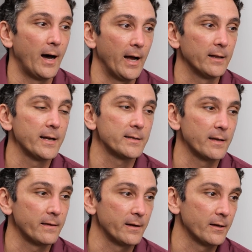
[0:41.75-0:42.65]
I like to
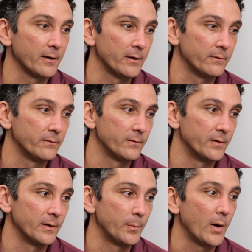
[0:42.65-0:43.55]
think of
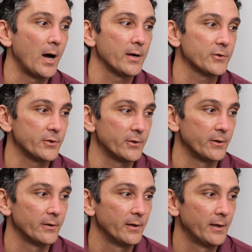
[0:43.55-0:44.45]
the
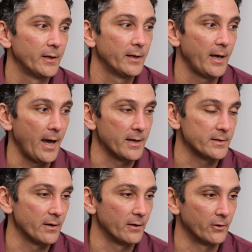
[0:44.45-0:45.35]
posture
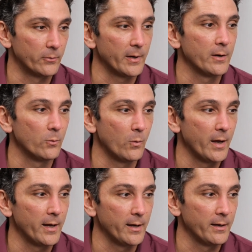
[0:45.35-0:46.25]
as a great
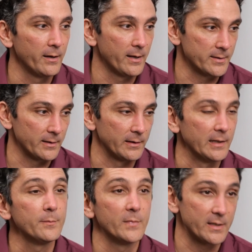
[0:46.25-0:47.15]
way, as a
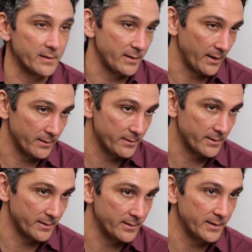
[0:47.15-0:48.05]
litmus test
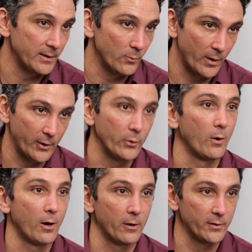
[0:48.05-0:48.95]
to see where you
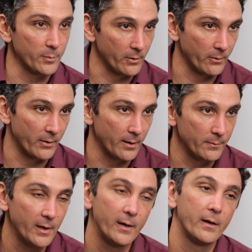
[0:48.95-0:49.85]
are in the
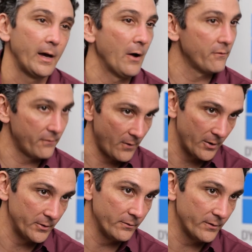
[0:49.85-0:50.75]
program, how
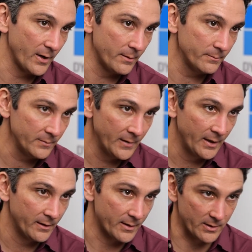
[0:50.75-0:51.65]
far you've come.
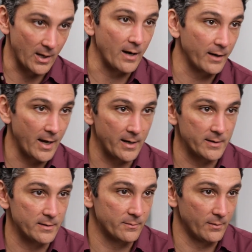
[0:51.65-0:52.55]
Because a lot of
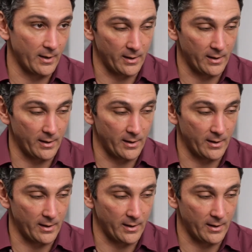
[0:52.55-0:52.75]
guys,